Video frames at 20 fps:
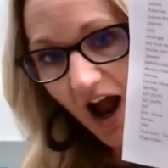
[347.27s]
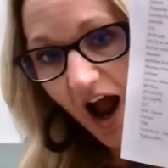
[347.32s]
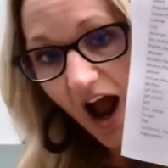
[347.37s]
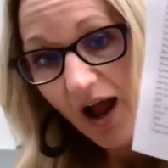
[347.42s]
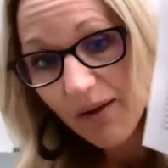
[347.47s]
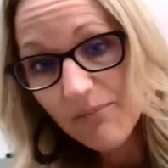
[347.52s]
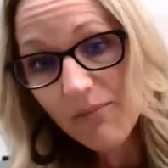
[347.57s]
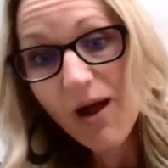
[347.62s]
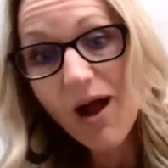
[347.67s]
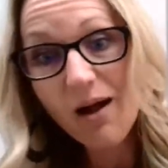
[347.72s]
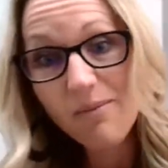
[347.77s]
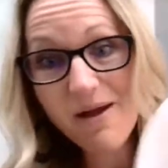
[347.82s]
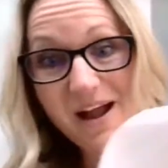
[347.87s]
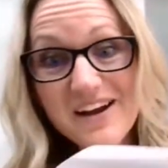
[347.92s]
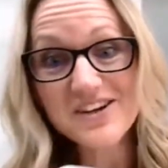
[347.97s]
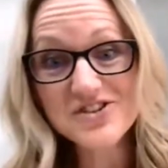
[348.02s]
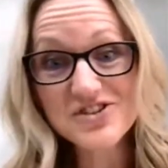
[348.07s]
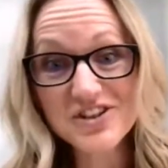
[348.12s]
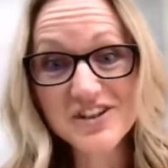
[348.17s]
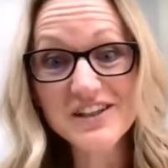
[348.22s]
I'm
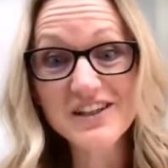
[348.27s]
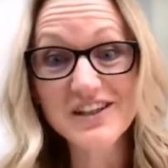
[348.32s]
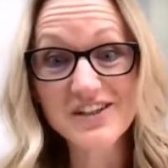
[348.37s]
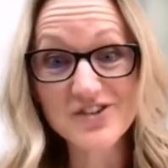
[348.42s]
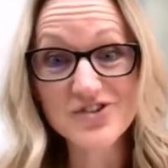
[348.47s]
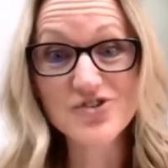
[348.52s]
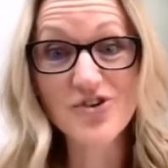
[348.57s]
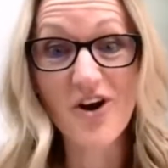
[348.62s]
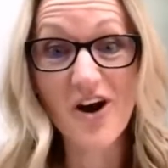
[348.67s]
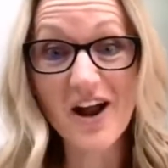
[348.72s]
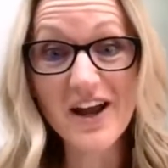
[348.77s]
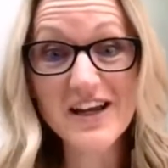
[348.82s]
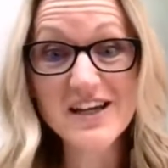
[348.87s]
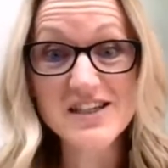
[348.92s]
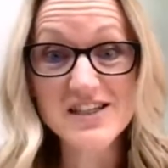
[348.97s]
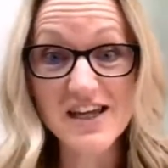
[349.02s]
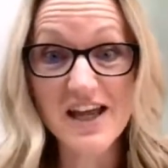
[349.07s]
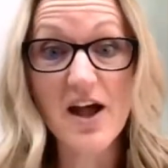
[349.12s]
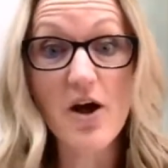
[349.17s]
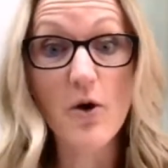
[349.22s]
actually trying
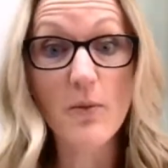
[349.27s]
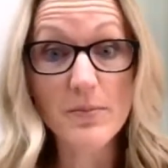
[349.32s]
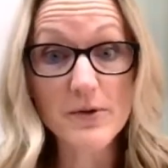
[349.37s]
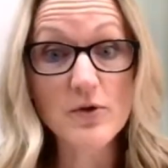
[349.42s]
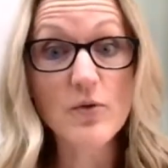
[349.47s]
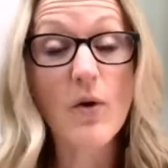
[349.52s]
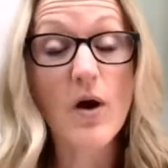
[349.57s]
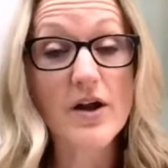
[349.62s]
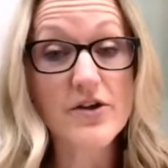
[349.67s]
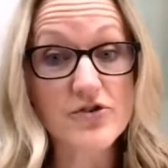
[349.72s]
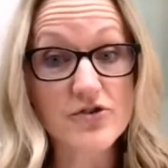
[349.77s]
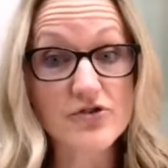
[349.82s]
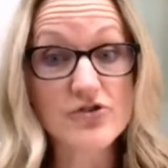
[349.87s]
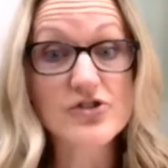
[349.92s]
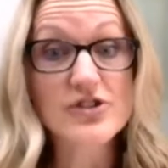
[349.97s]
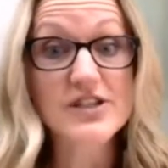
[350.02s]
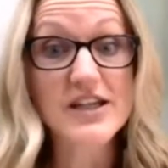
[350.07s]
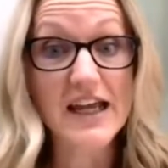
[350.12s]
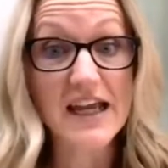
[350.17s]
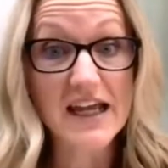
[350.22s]
to help you
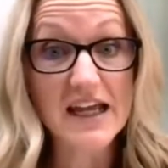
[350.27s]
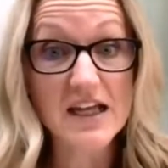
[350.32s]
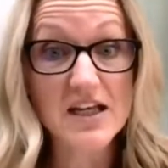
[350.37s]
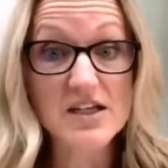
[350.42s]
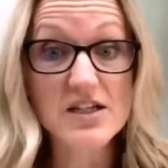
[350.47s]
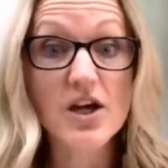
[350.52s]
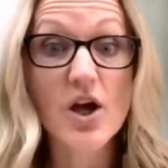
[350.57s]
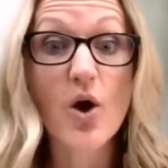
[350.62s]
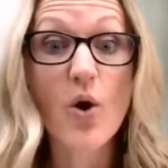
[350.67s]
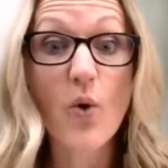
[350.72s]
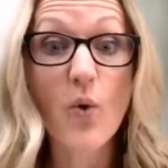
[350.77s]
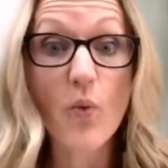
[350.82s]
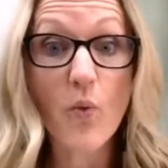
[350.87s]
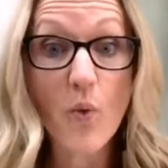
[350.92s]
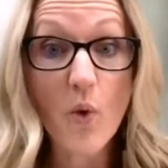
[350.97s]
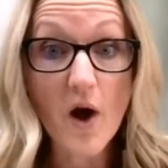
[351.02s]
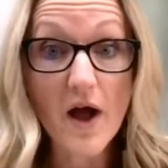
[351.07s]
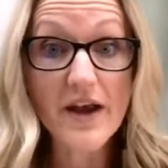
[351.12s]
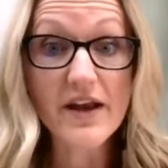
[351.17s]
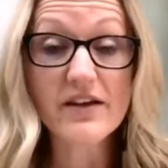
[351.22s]
understand
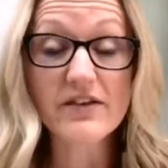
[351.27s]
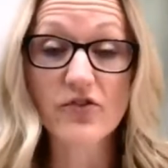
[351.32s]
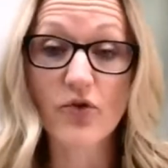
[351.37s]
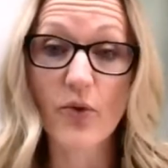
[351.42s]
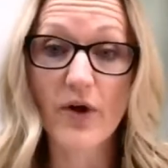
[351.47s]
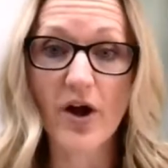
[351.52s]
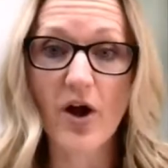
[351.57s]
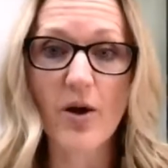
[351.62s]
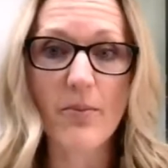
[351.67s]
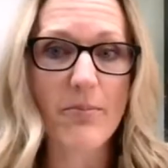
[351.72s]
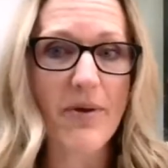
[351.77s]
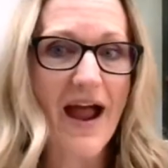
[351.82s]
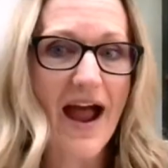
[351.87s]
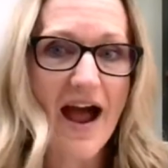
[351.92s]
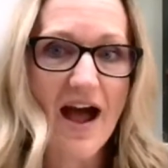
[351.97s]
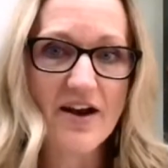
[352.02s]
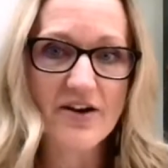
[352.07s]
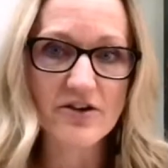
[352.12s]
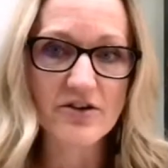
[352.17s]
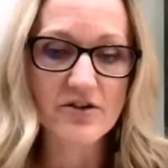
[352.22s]
what is going on,
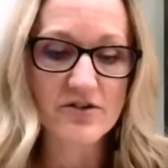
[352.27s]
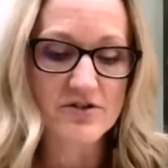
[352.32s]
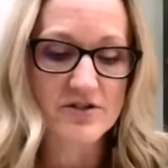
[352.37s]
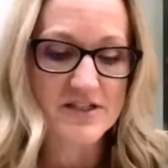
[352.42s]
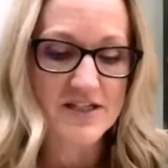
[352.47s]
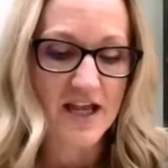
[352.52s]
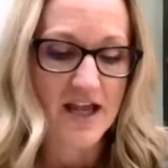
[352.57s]
patterns.